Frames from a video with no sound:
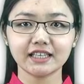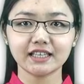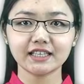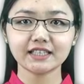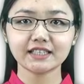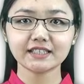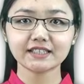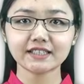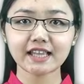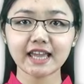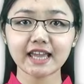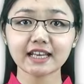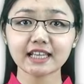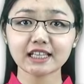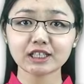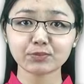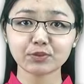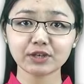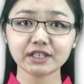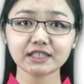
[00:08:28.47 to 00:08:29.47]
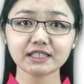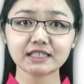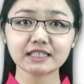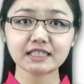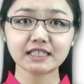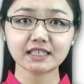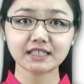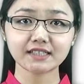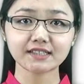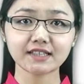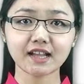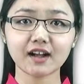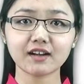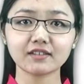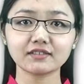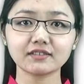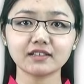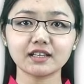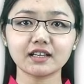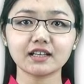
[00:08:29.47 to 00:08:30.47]
It is an aspirated T
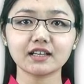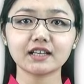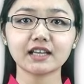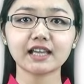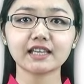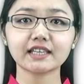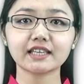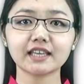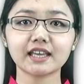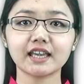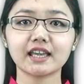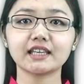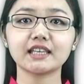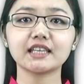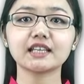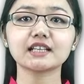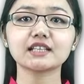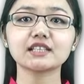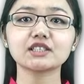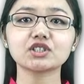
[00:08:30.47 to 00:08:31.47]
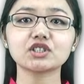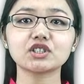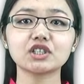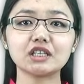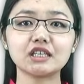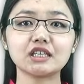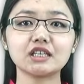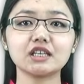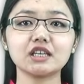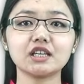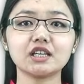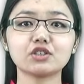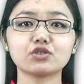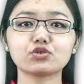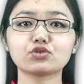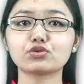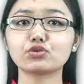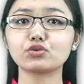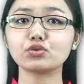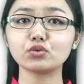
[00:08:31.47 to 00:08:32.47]
sound, like an English T
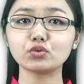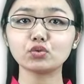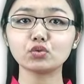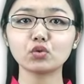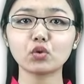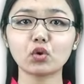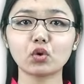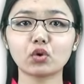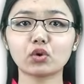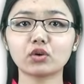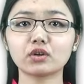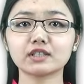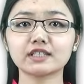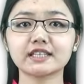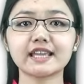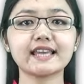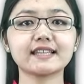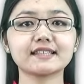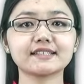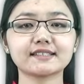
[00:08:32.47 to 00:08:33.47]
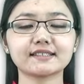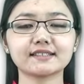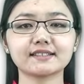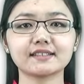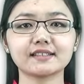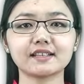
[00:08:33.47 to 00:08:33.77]
in true or tense.